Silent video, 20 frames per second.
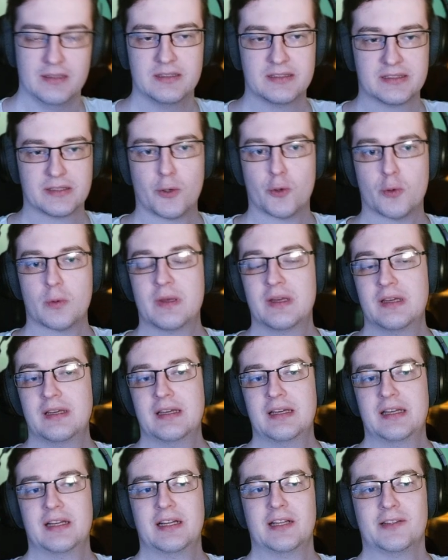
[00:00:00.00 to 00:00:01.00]
So
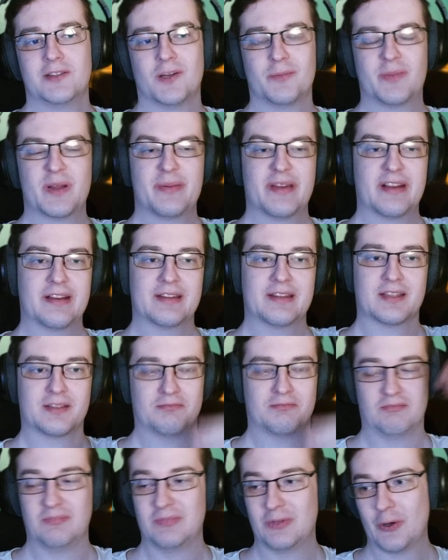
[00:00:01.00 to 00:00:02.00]
don't prepare it
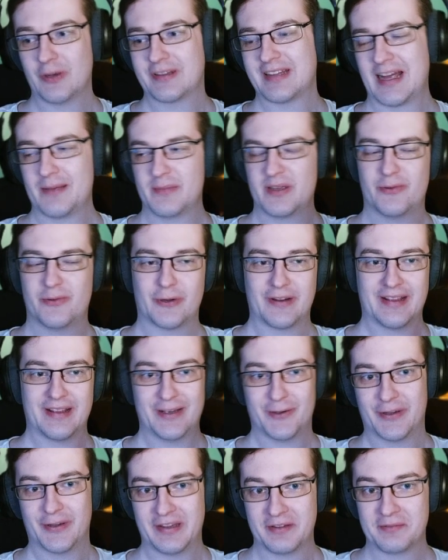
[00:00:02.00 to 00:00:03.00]
long time before
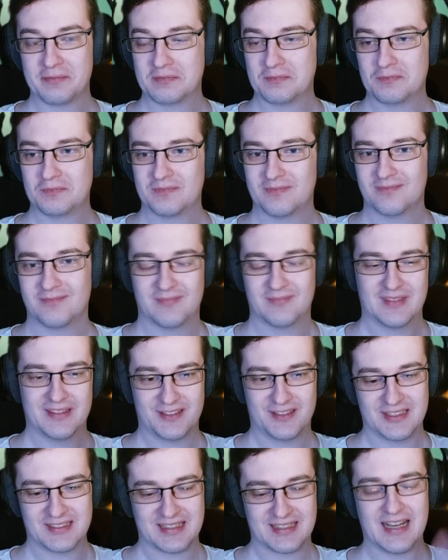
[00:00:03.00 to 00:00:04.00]
AoE.
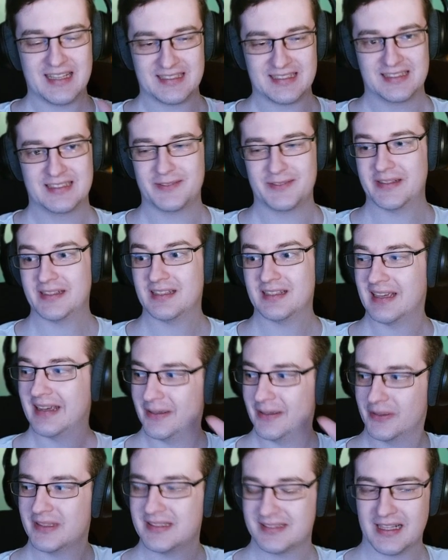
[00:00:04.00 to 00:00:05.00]
Just cast it when
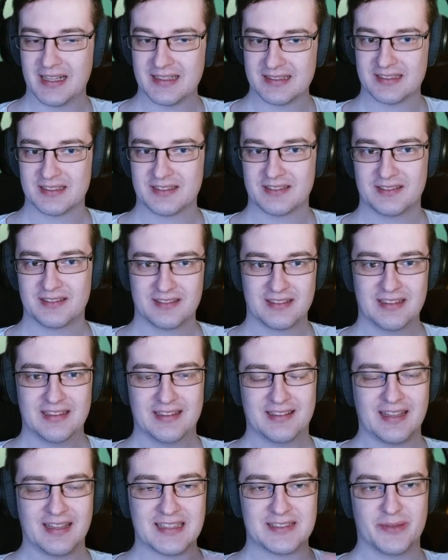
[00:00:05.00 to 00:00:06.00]
AoE starts.
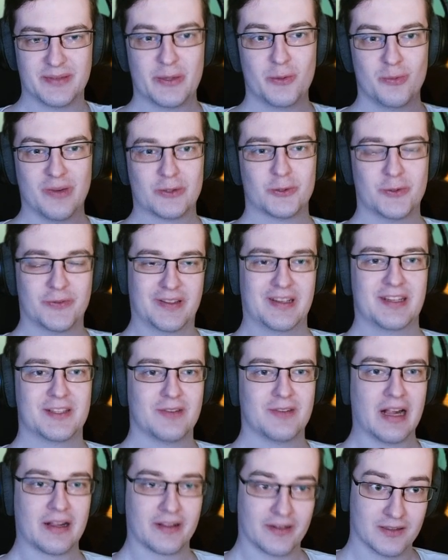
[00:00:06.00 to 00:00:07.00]
That's when you want to finish
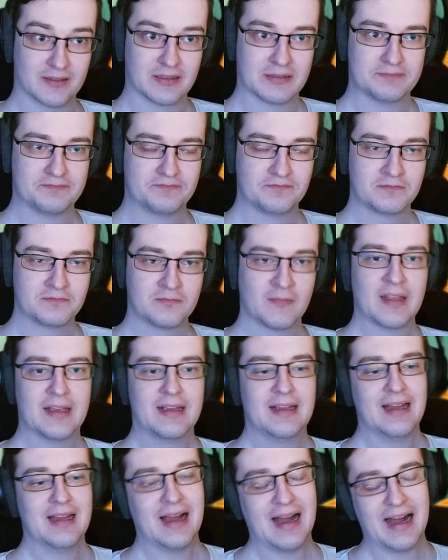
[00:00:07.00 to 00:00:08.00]
Bulk Growth.
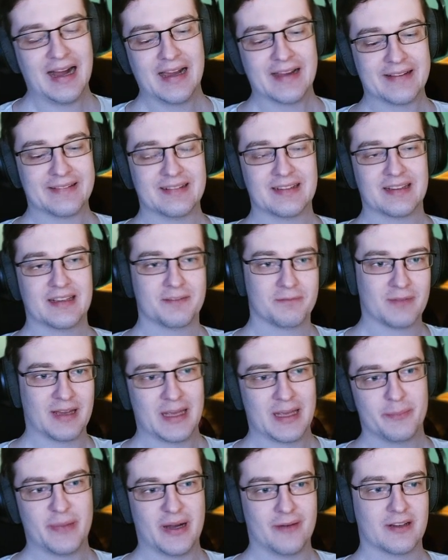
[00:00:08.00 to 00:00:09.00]
Ideally
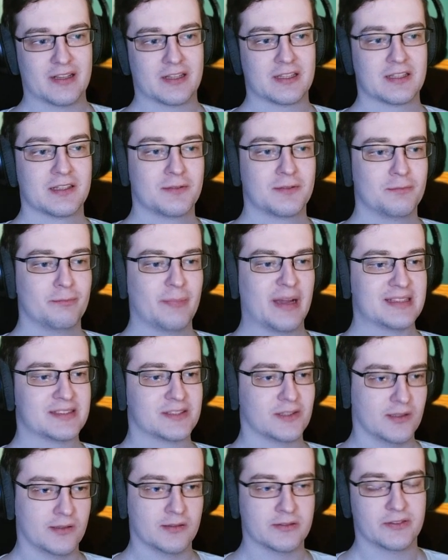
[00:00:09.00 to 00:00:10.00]
empowered by
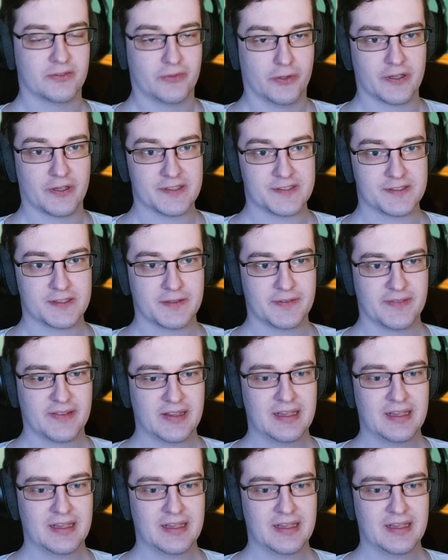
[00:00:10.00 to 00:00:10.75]
Soul of the Forest.